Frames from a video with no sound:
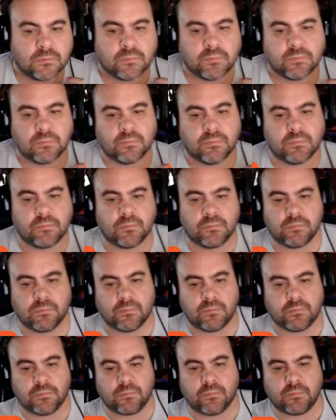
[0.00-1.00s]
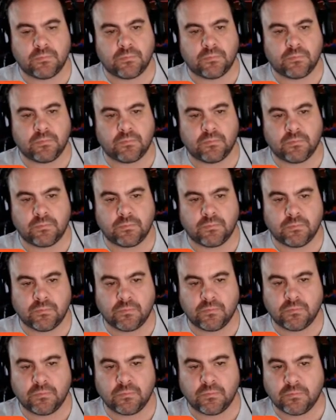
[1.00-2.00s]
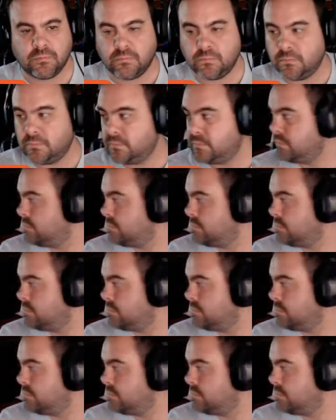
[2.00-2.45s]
(not speaking)